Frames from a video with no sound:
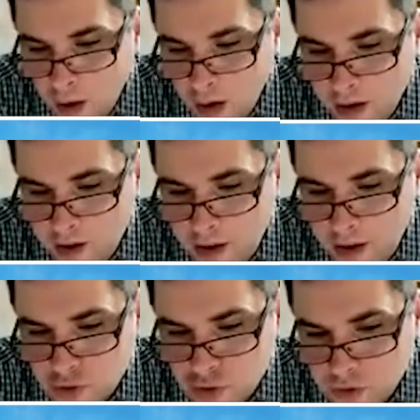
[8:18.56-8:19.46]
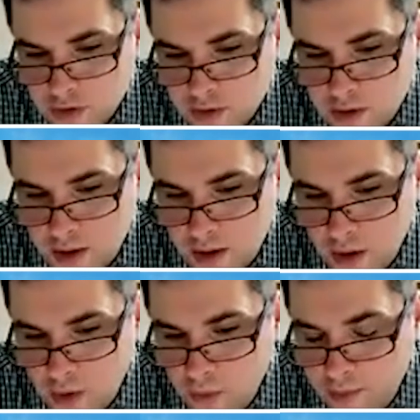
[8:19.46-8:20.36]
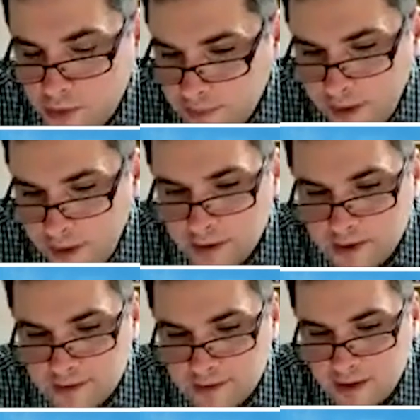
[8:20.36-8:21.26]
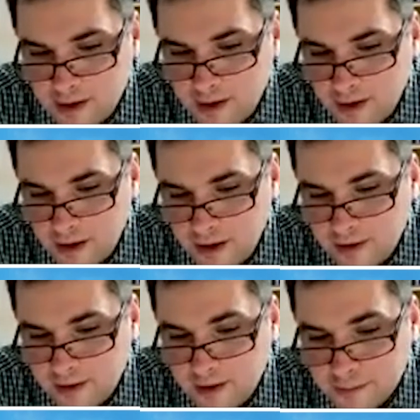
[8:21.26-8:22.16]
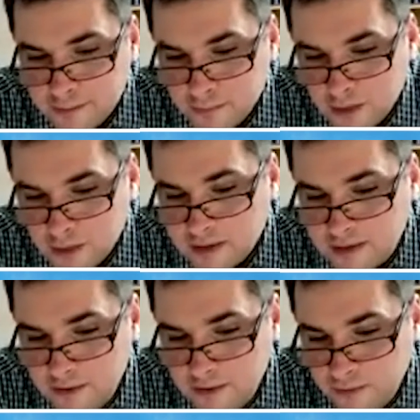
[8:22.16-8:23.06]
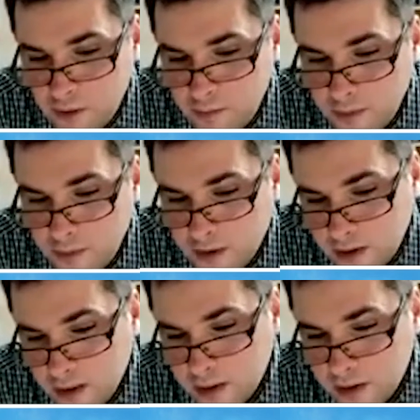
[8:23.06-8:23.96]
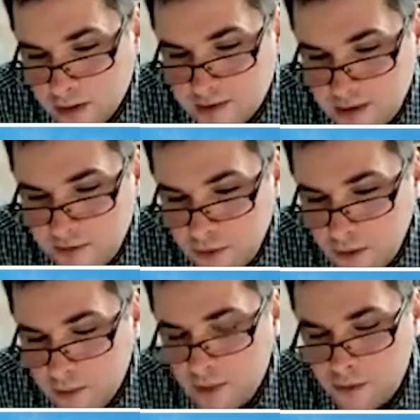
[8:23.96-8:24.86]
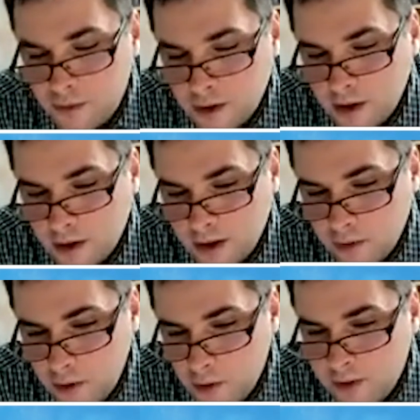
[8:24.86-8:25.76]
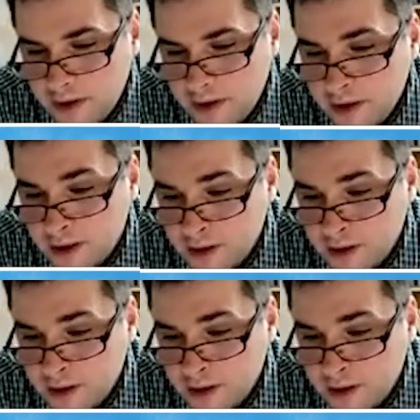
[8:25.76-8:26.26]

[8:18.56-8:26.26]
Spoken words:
how should we prepare this idea? The c4 pawn will be hanging.